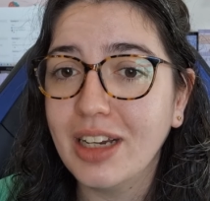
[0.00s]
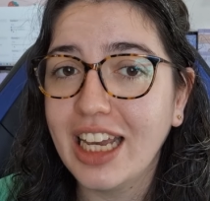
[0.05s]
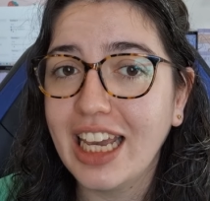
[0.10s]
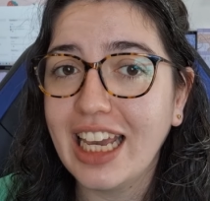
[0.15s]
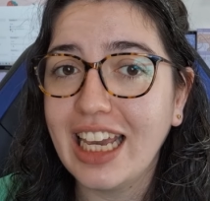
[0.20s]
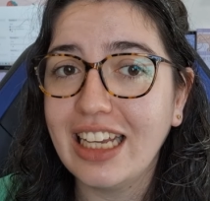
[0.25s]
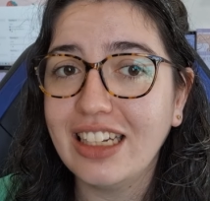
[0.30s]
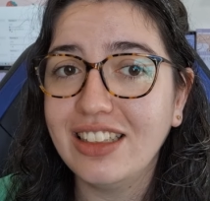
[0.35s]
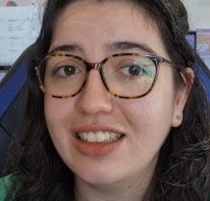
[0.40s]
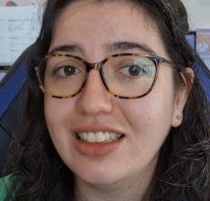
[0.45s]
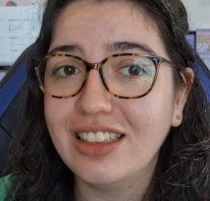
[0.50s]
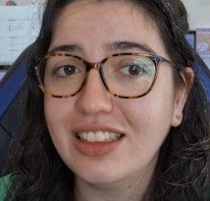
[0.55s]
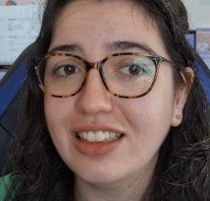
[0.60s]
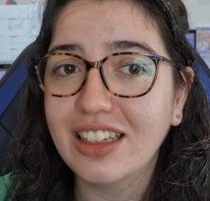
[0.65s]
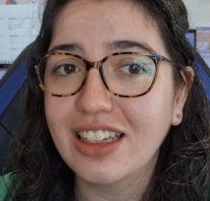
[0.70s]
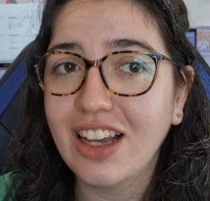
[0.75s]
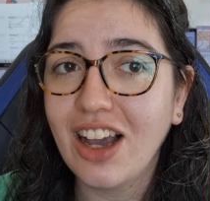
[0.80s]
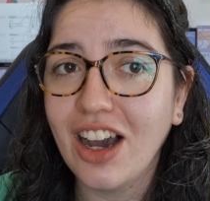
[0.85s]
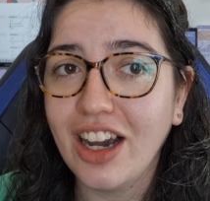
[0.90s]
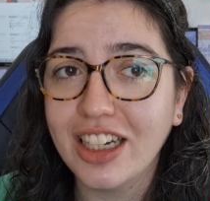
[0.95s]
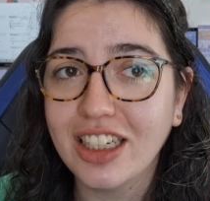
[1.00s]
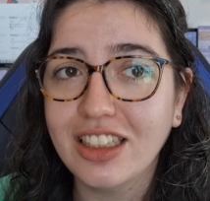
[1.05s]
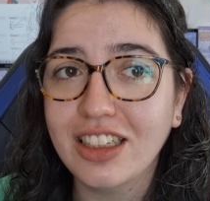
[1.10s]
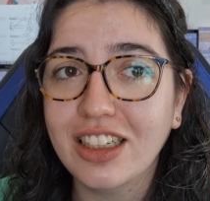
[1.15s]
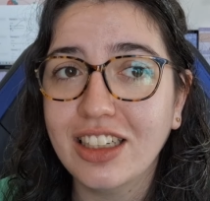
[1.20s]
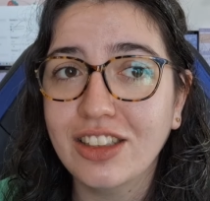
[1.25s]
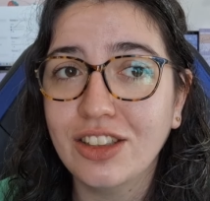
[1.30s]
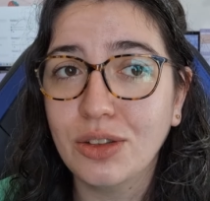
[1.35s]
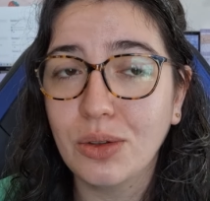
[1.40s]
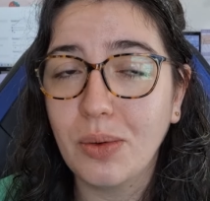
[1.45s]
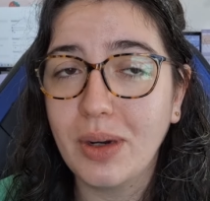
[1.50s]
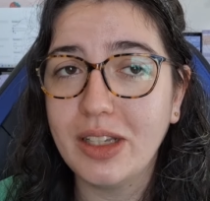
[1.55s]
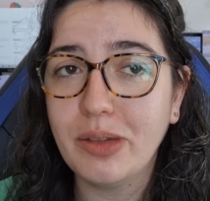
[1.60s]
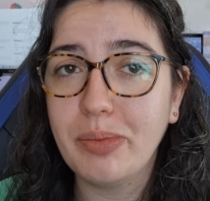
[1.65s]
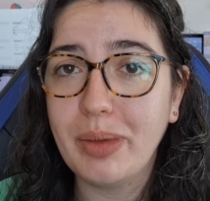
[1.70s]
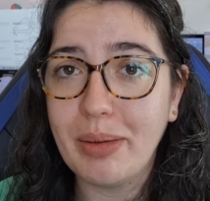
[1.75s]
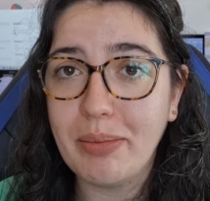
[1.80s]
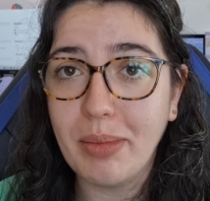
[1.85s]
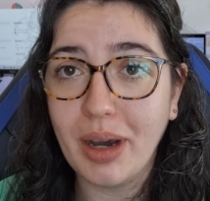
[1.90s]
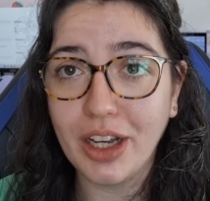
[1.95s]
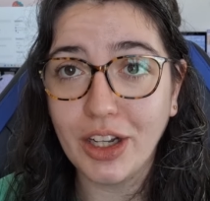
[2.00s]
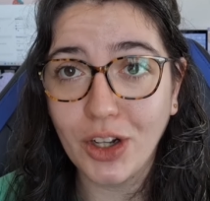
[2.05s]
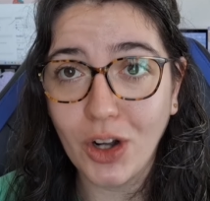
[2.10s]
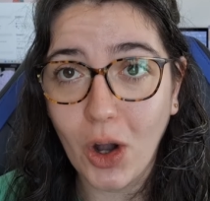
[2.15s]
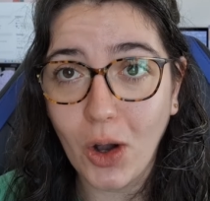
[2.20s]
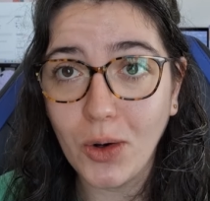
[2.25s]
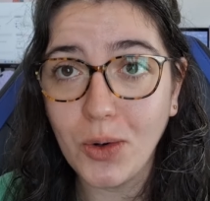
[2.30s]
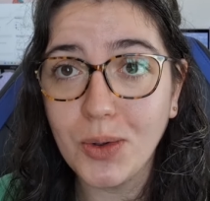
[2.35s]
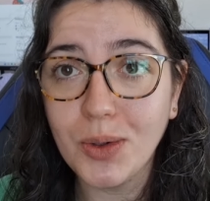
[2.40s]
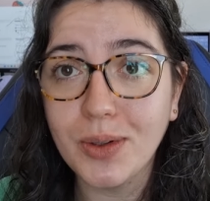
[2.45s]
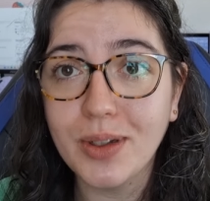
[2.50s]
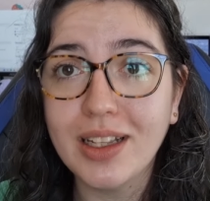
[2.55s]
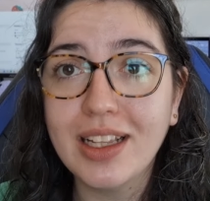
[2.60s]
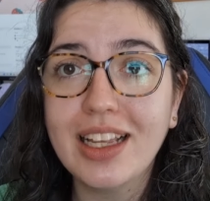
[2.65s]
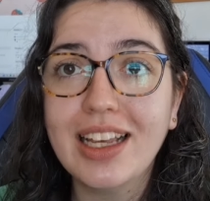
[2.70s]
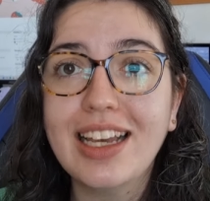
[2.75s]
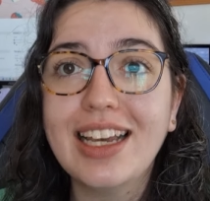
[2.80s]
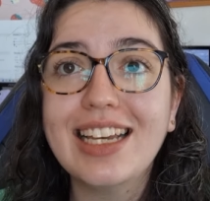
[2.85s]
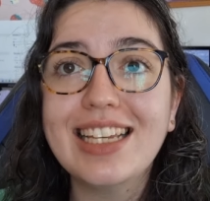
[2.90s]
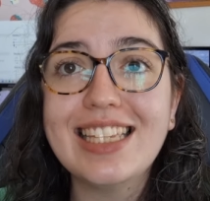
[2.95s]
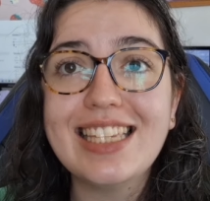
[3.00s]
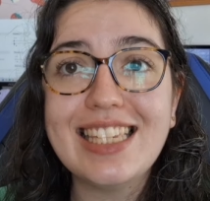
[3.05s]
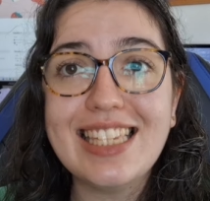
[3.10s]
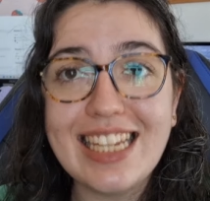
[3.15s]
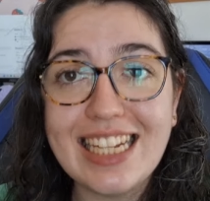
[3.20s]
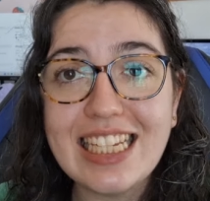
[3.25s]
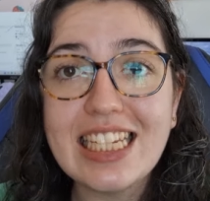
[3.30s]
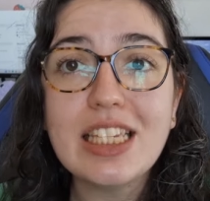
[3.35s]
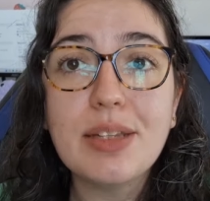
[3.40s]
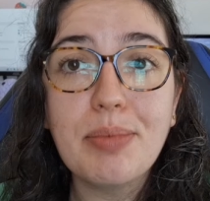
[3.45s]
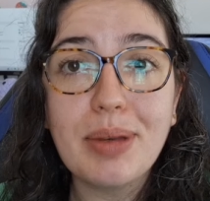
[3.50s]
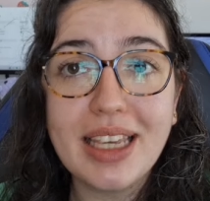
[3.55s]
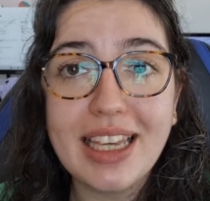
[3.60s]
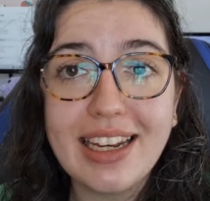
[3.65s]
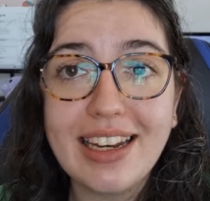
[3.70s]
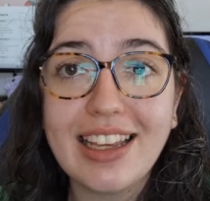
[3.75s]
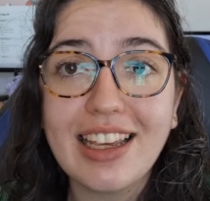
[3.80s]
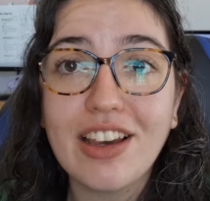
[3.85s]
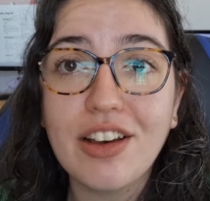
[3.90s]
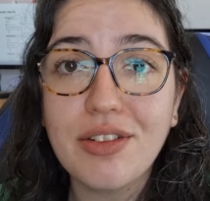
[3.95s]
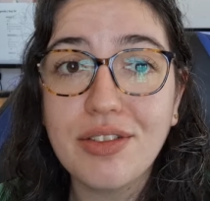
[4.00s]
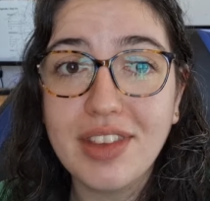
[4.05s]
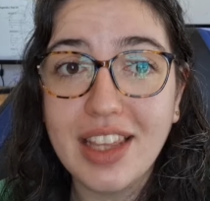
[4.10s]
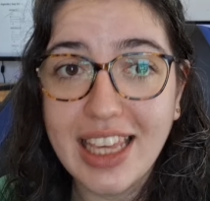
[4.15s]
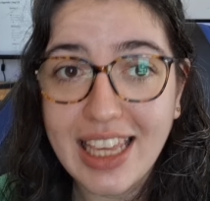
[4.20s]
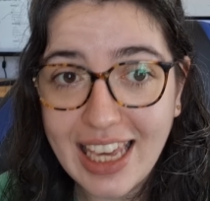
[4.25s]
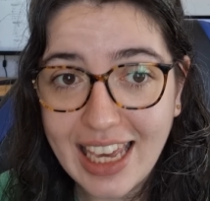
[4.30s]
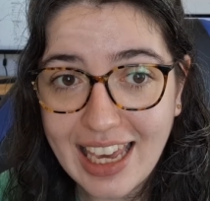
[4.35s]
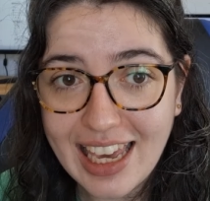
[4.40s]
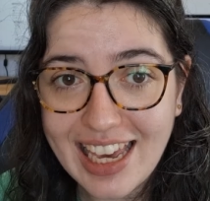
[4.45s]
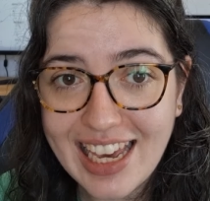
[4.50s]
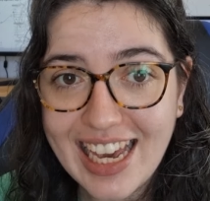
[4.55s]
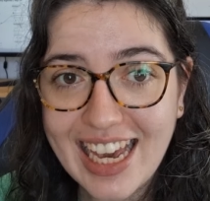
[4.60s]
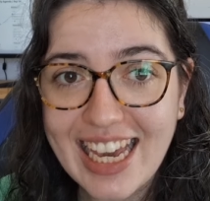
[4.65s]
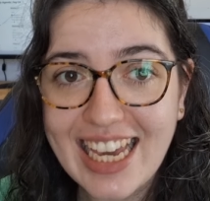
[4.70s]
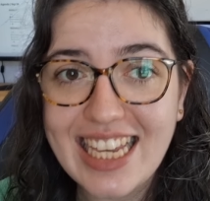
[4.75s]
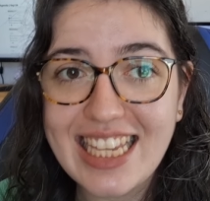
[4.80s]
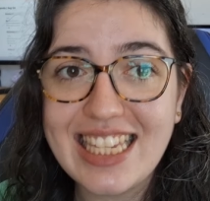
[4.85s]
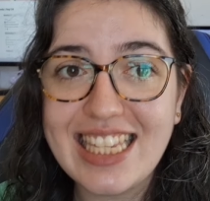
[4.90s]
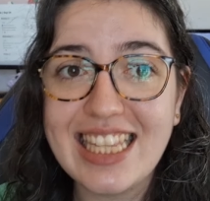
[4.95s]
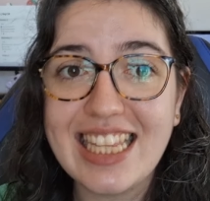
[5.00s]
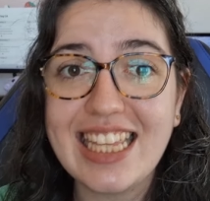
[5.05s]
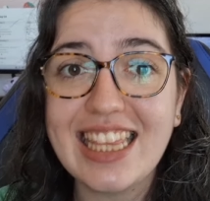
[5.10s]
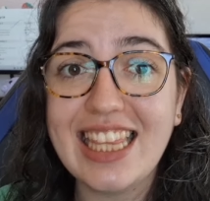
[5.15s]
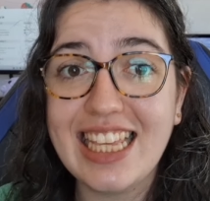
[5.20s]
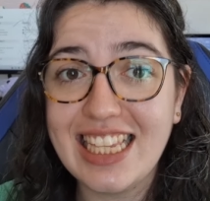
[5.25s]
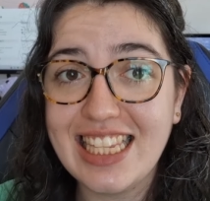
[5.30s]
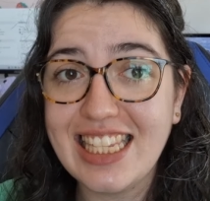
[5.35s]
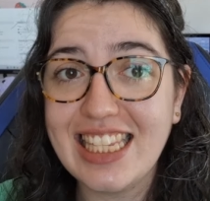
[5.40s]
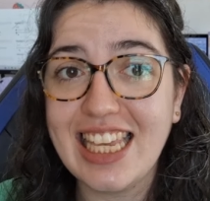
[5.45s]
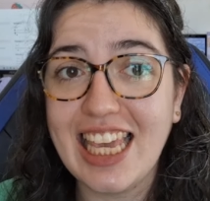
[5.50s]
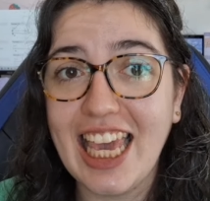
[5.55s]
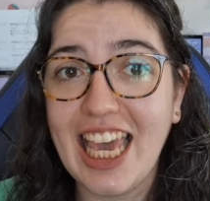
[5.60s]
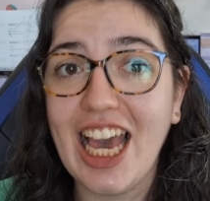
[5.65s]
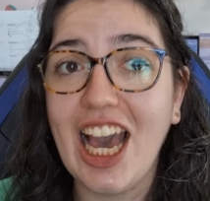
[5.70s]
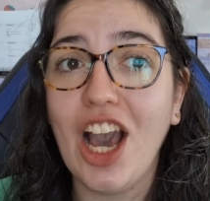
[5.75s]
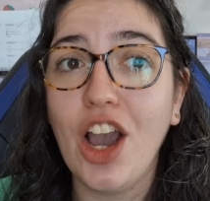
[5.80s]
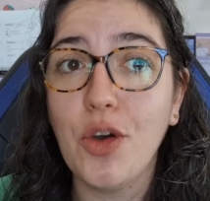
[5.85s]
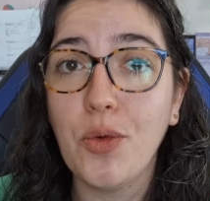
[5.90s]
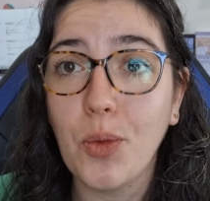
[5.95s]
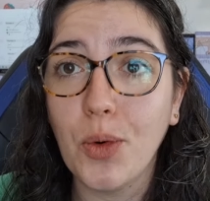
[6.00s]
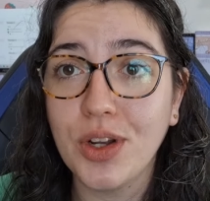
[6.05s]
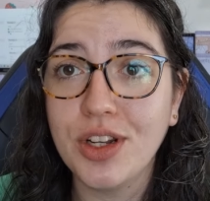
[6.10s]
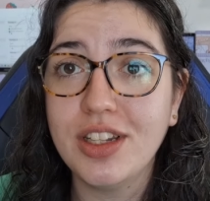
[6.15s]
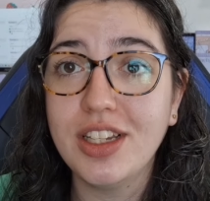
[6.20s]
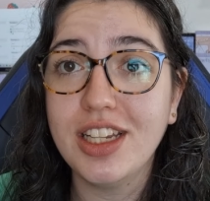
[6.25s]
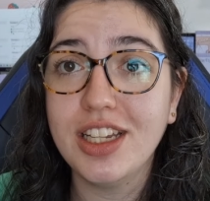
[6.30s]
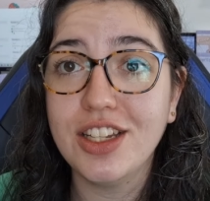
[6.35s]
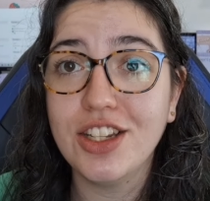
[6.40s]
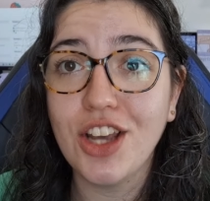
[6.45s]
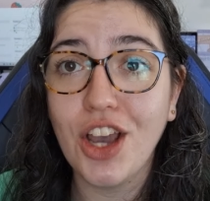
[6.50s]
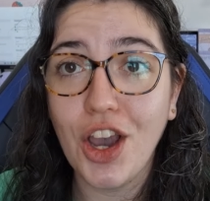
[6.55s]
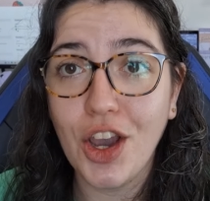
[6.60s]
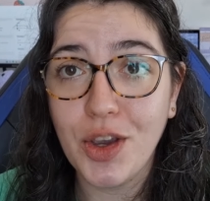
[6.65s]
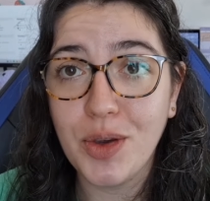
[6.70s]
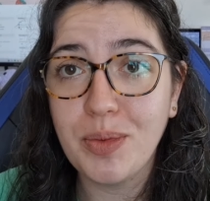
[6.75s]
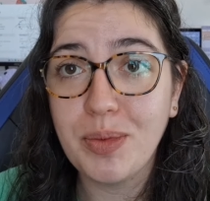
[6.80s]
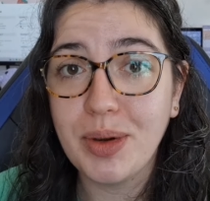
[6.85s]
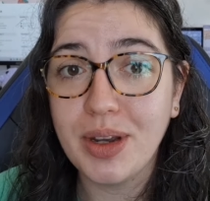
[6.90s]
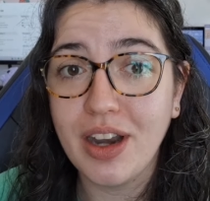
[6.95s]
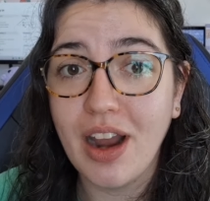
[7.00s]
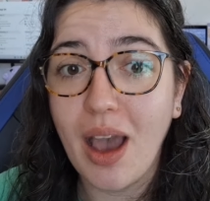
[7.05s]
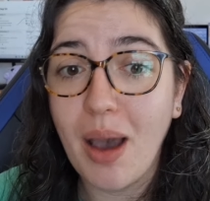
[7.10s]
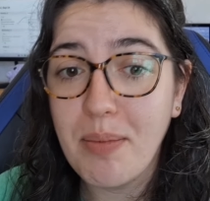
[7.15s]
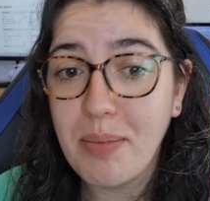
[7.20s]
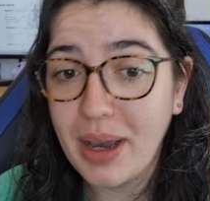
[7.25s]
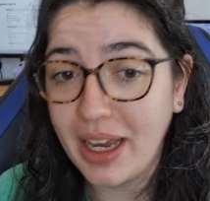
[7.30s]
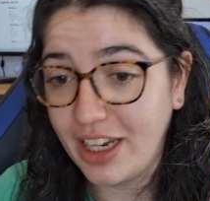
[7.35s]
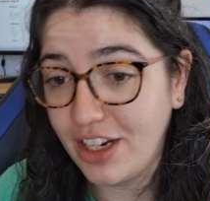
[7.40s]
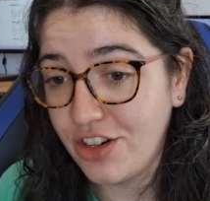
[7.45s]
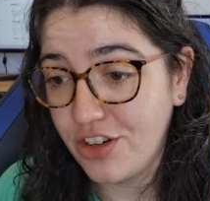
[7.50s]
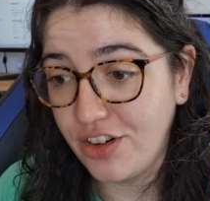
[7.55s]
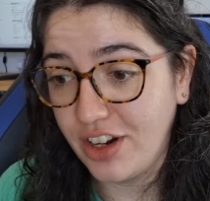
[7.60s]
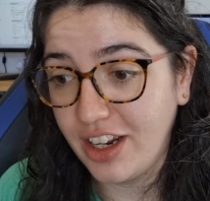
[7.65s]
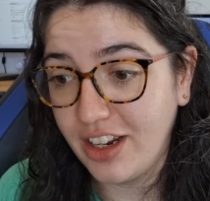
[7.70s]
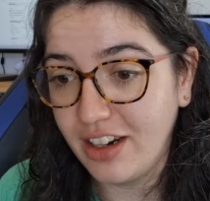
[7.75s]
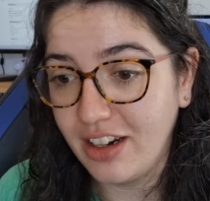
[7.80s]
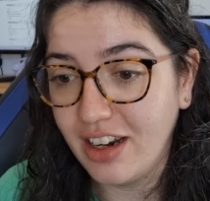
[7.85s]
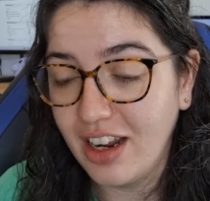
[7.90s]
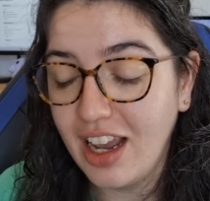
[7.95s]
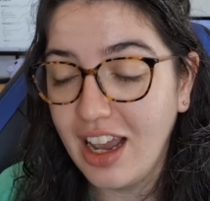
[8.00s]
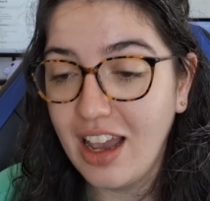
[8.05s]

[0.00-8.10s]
It kind of has always been my goal since the beginning of the year, is that this year I wanted to open a Patreon.